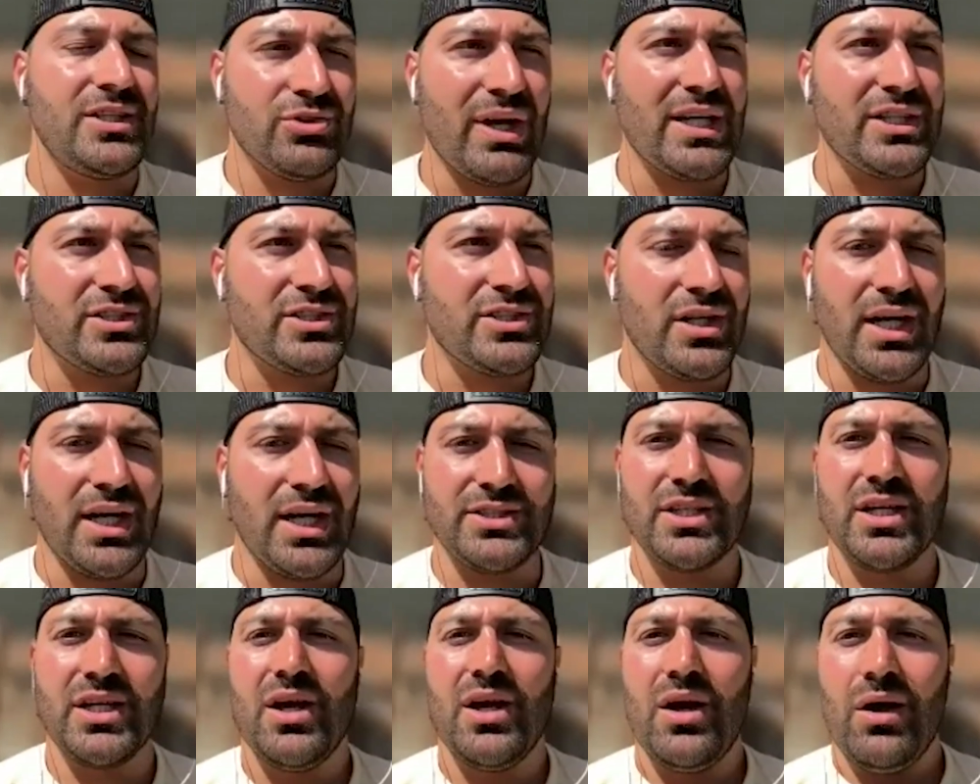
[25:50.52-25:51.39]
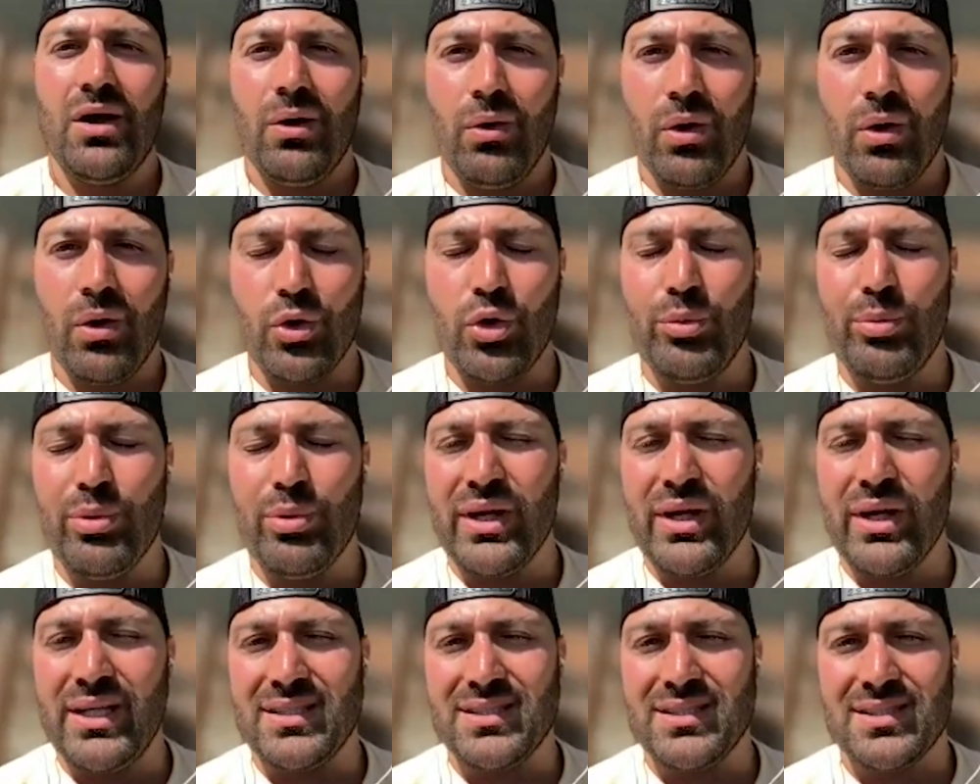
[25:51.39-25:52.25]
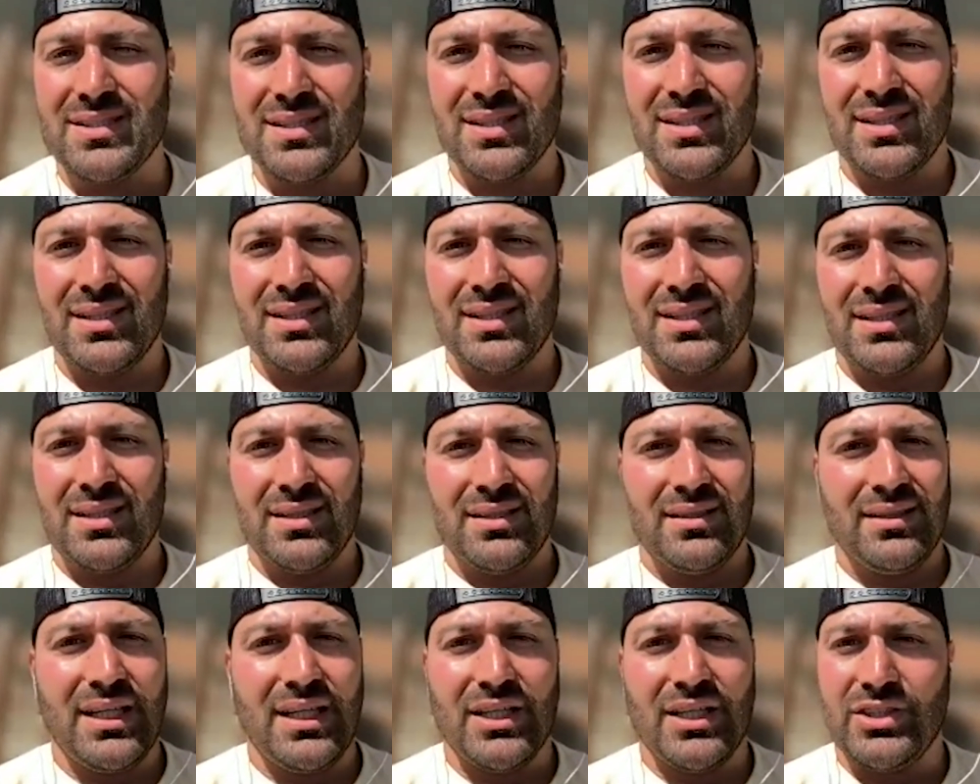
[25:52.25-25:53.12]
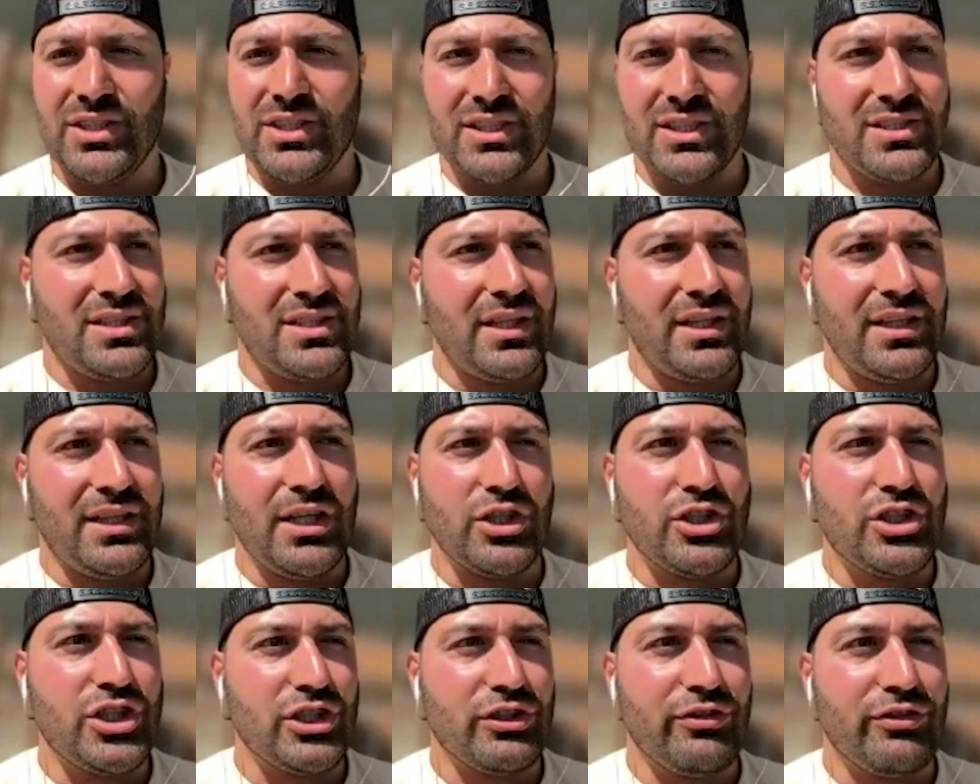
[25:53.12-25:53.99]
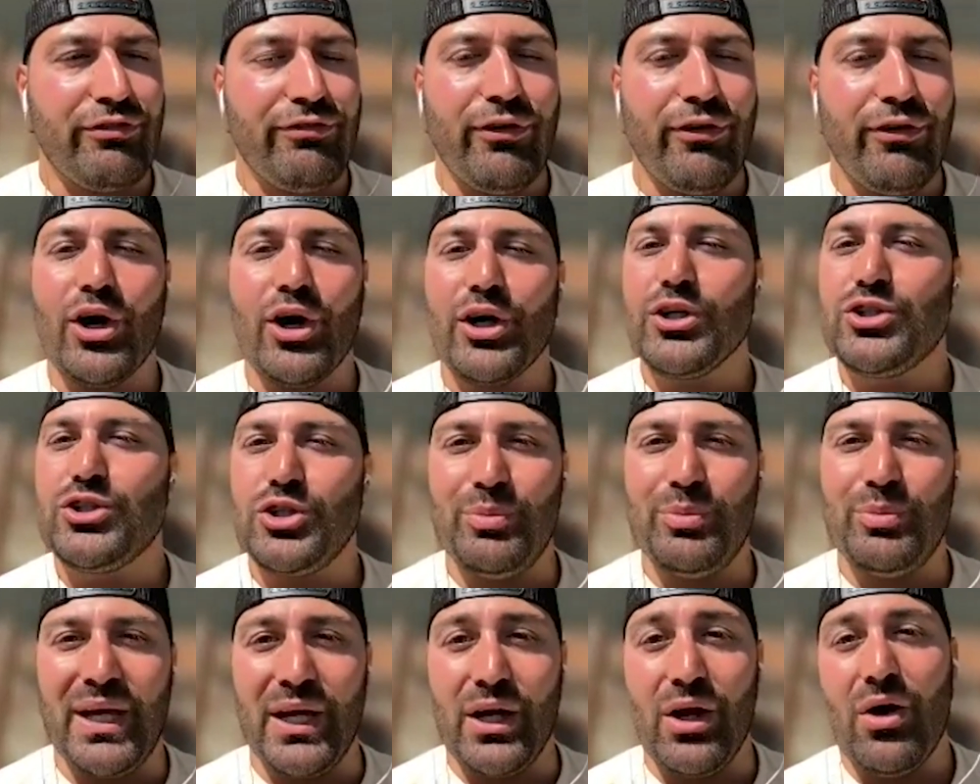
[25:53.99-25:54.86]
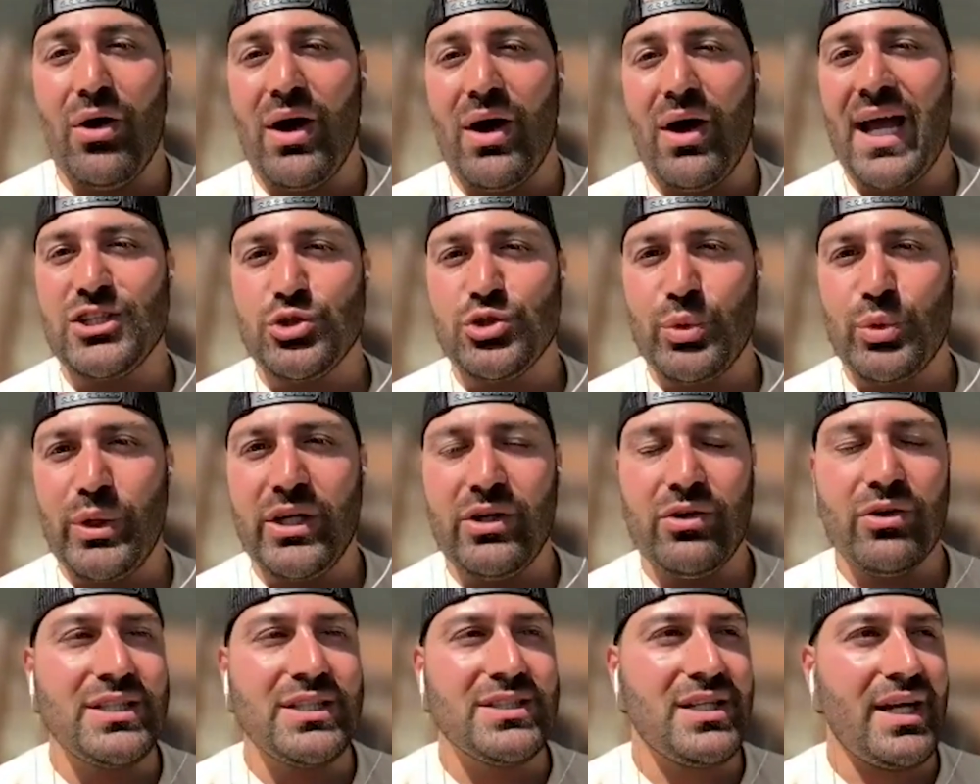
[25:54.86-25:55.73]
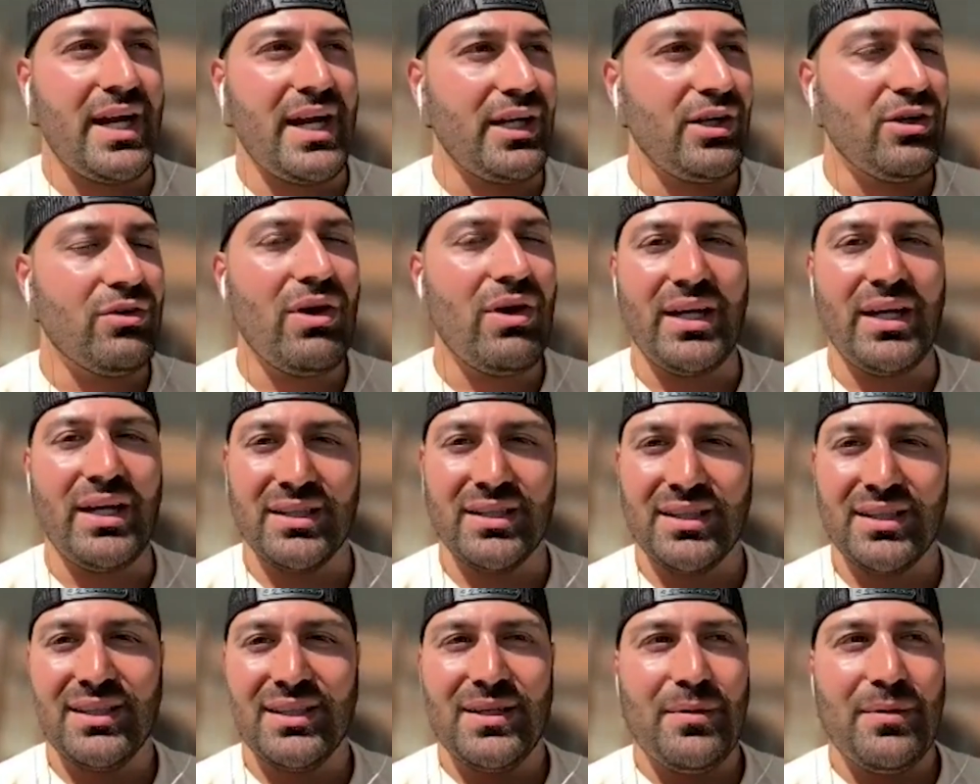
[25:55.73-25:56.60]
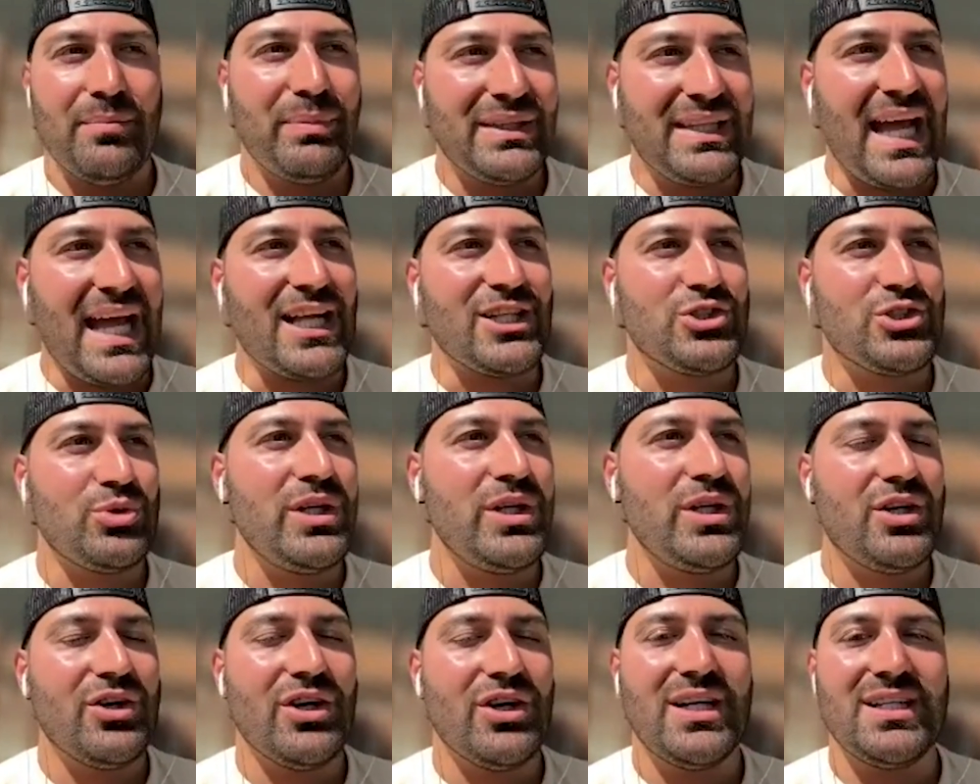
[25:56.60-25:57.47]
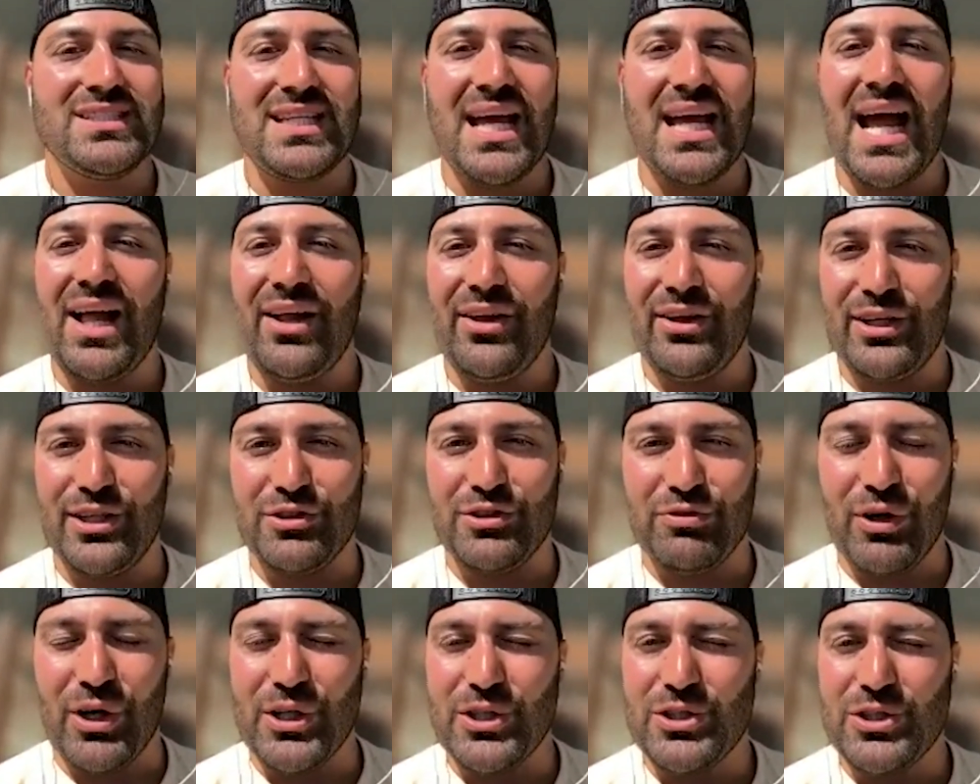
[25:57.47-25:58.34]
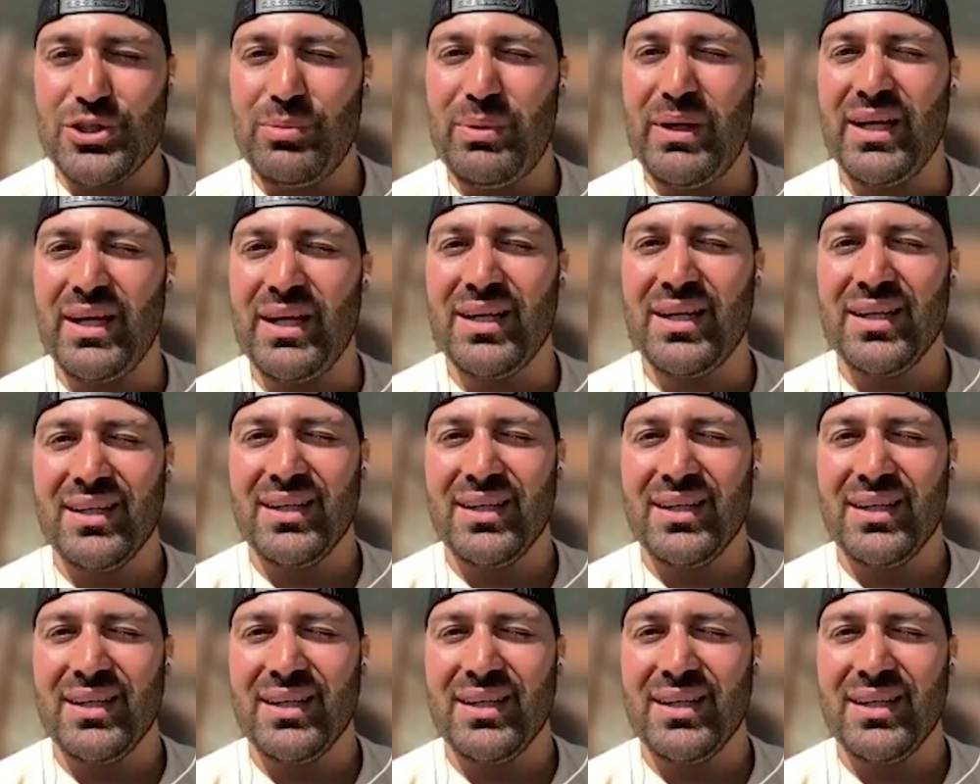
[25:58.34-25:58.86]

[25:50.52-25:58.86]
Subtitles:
restaurants or Uber Eats. They're just far too big. Oh, I had sweet green today. Great. But that sweet green salad is far too big,